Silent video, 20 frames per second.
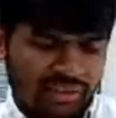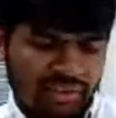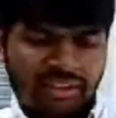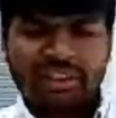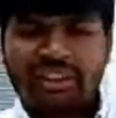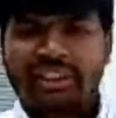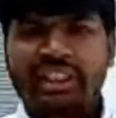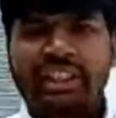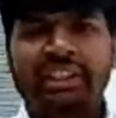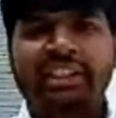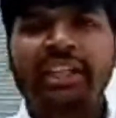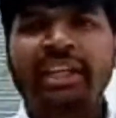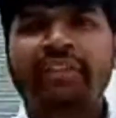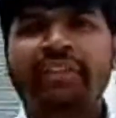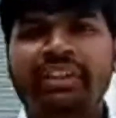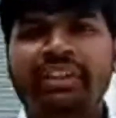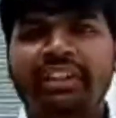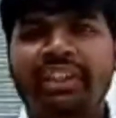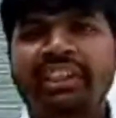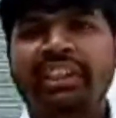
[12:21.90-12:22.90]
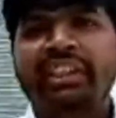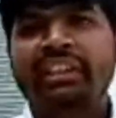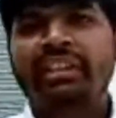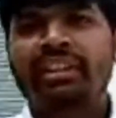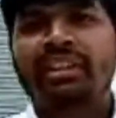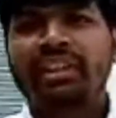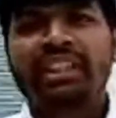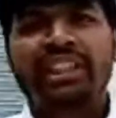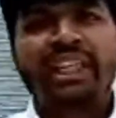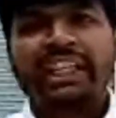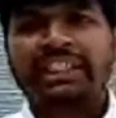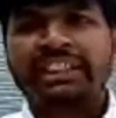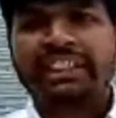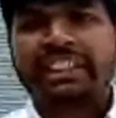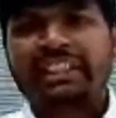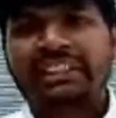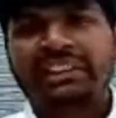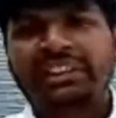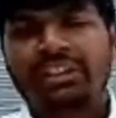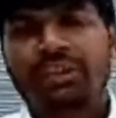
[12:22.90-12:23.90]
see there were three di
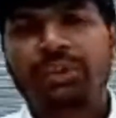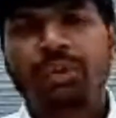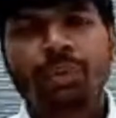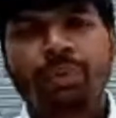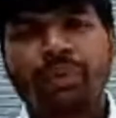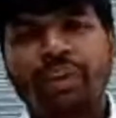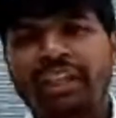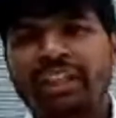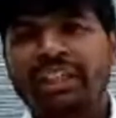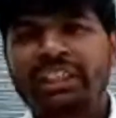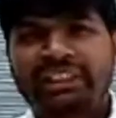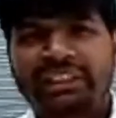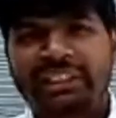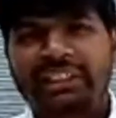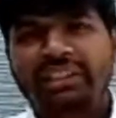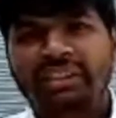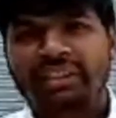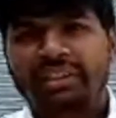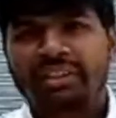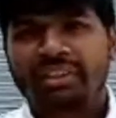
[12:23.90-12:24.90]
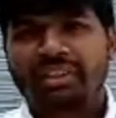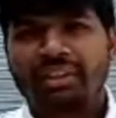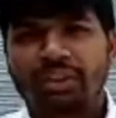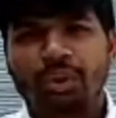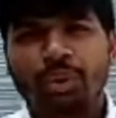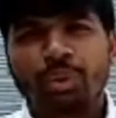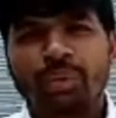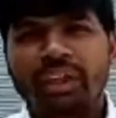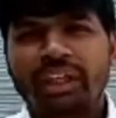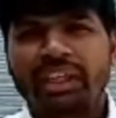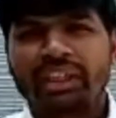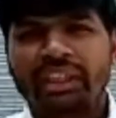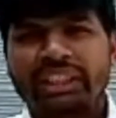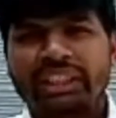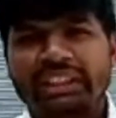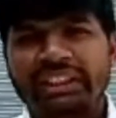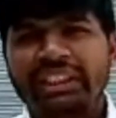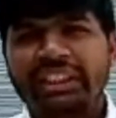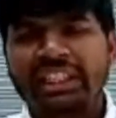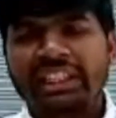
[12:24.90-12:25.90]
sets two were easy two were
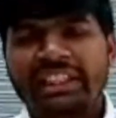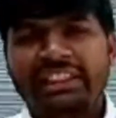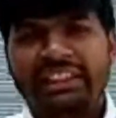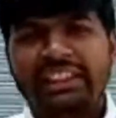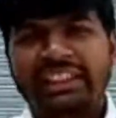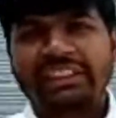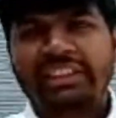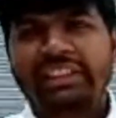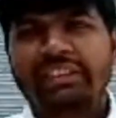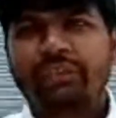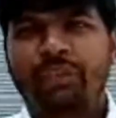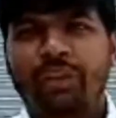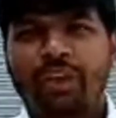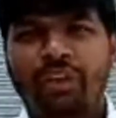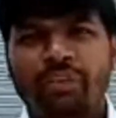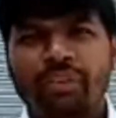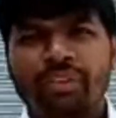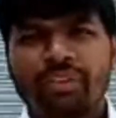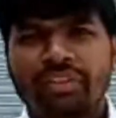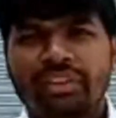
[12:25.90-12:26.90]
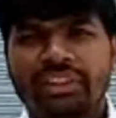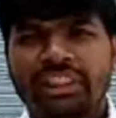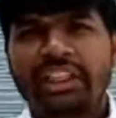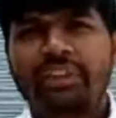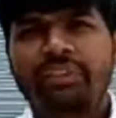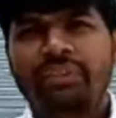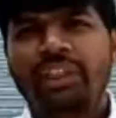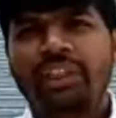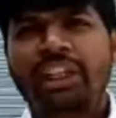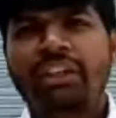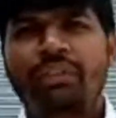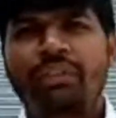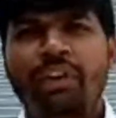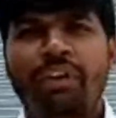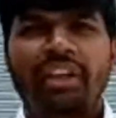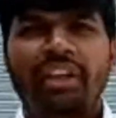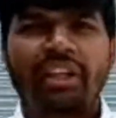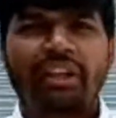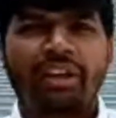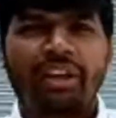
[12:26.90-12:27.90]
easy di sets one set
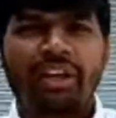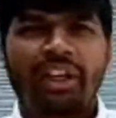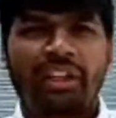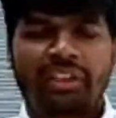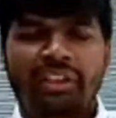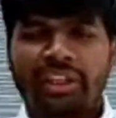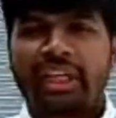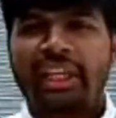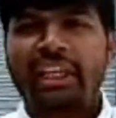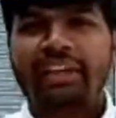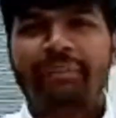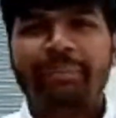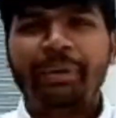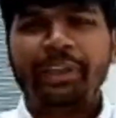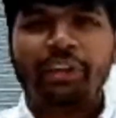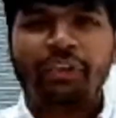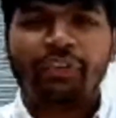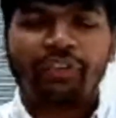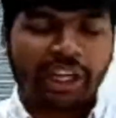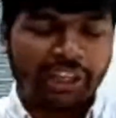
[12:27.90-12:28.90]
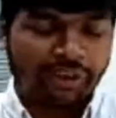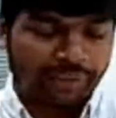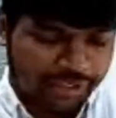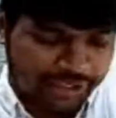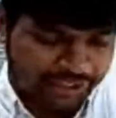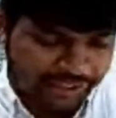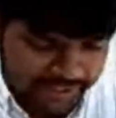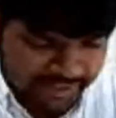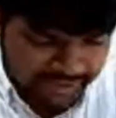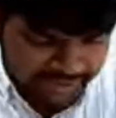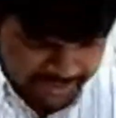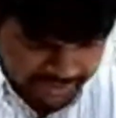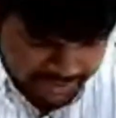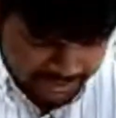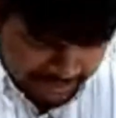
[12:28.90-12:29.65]
involved a, a bit of calculation